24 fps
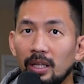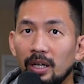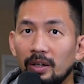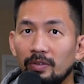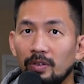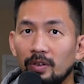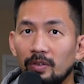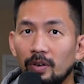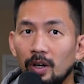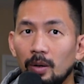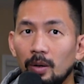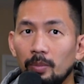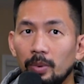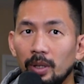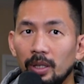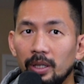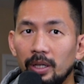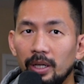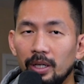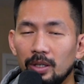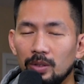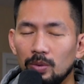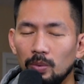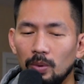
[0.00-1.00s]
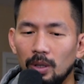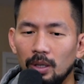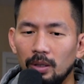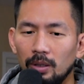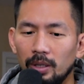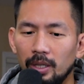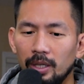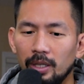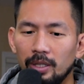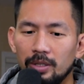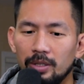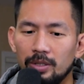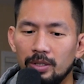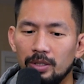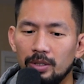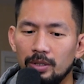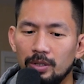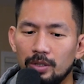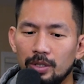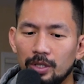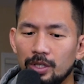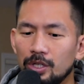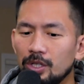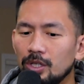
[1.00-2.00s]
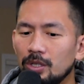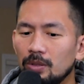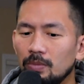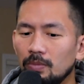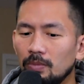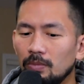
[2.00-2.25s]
like for variability as well is just